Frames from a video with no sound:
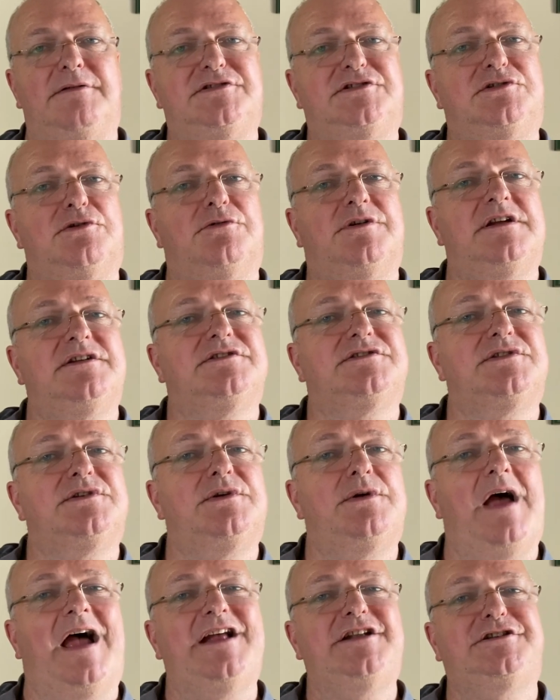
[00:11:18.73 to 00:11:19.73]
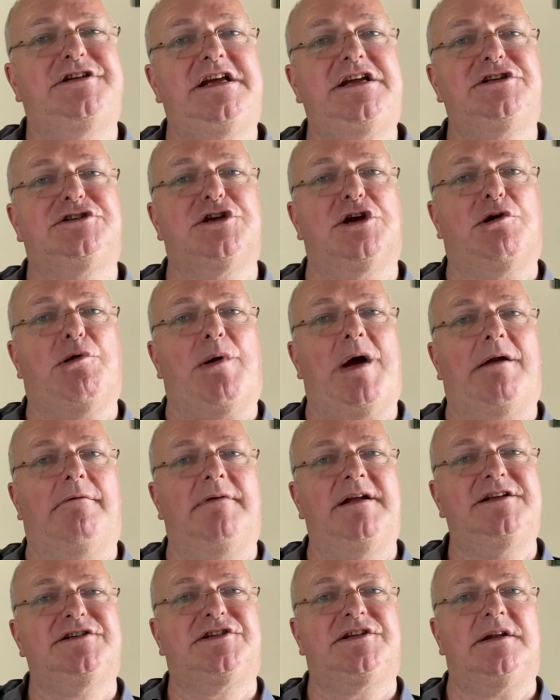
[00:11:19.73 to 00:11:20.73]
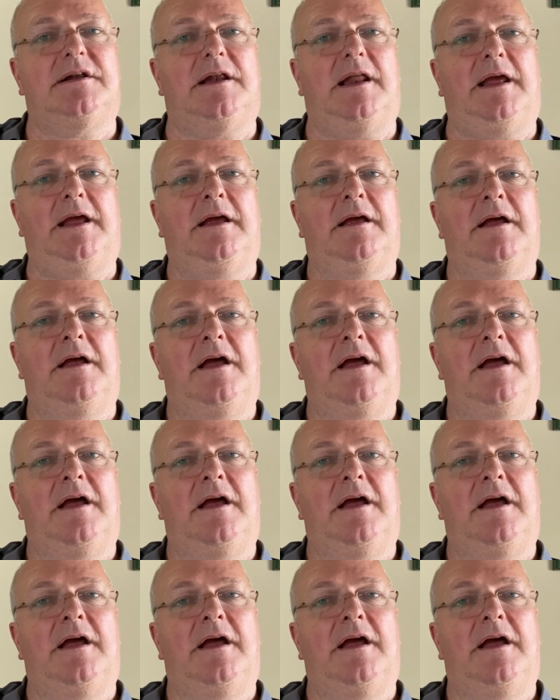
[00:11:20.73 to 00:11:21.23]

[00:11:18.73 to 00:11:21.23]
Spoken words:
was talking to a teacher quite recently,